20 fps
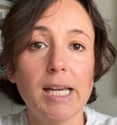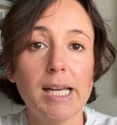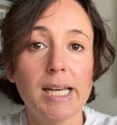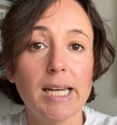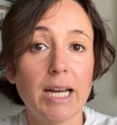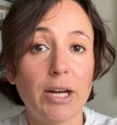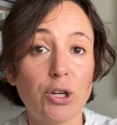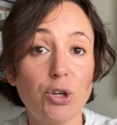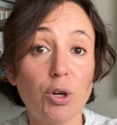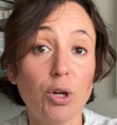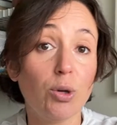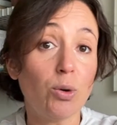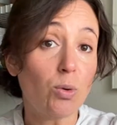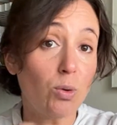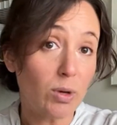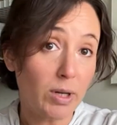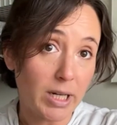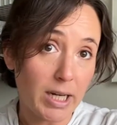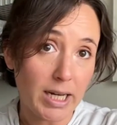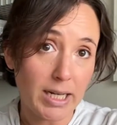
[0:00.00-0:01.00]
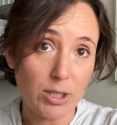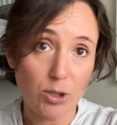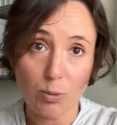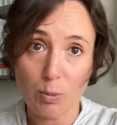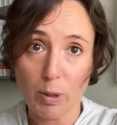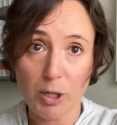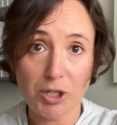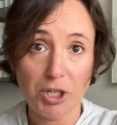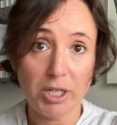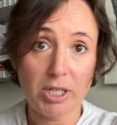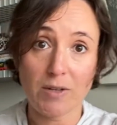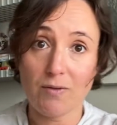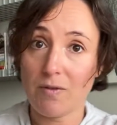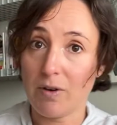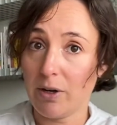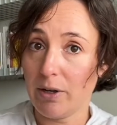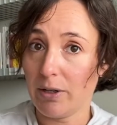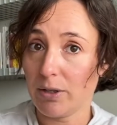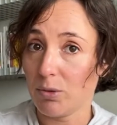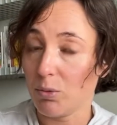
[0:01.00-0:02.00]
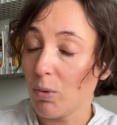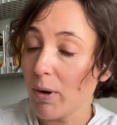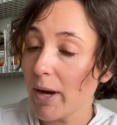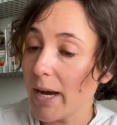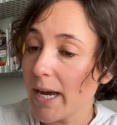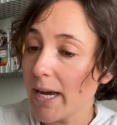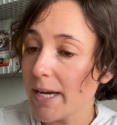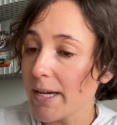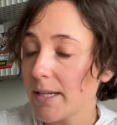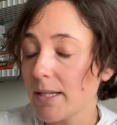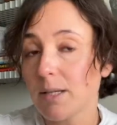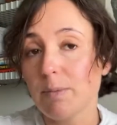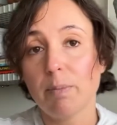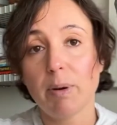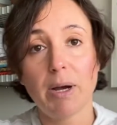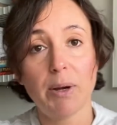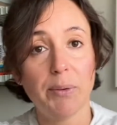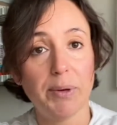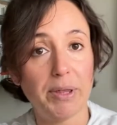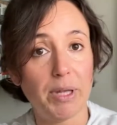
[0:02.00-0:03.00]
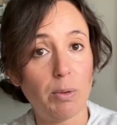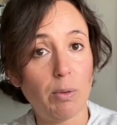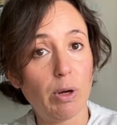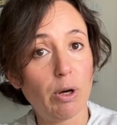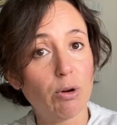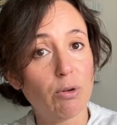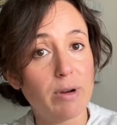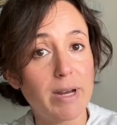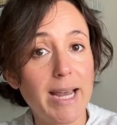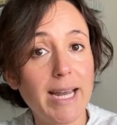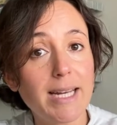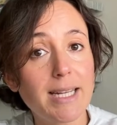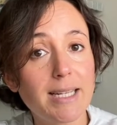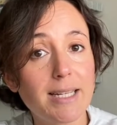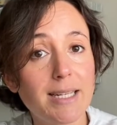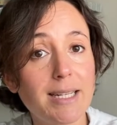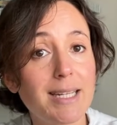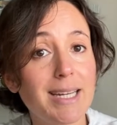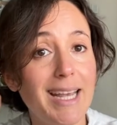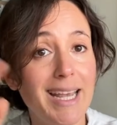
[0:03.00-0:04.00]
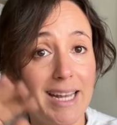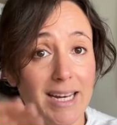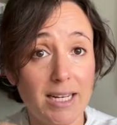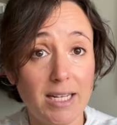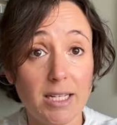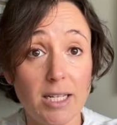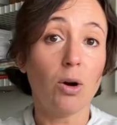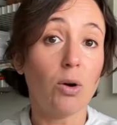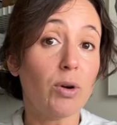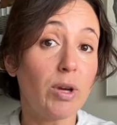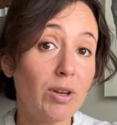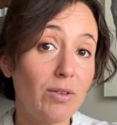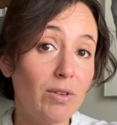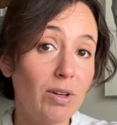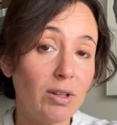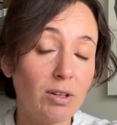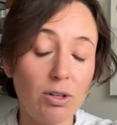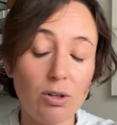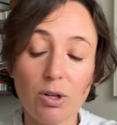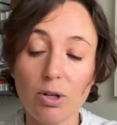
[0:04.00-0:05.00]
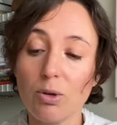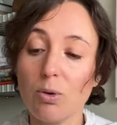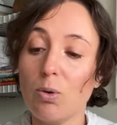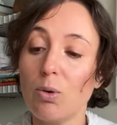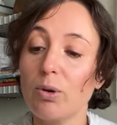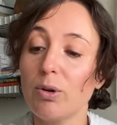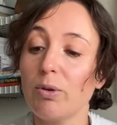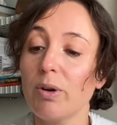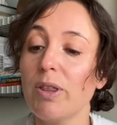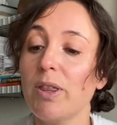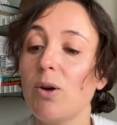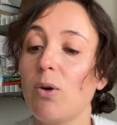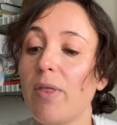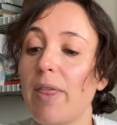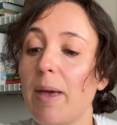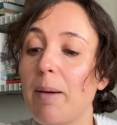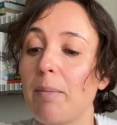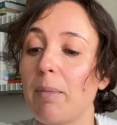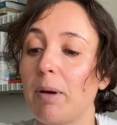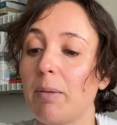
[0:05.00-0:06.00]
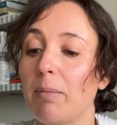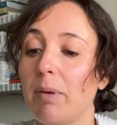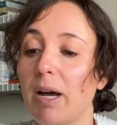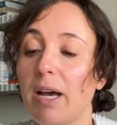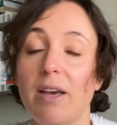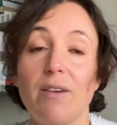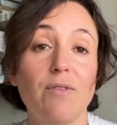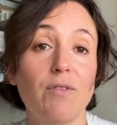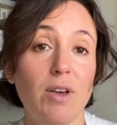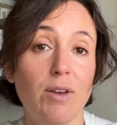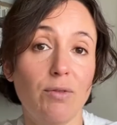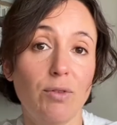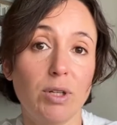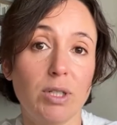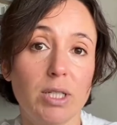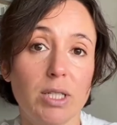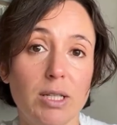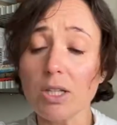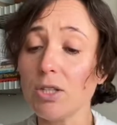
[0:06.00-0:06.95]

Now you can organize your projects in various ways, by when they were created, edited, or even you can order them by favorites.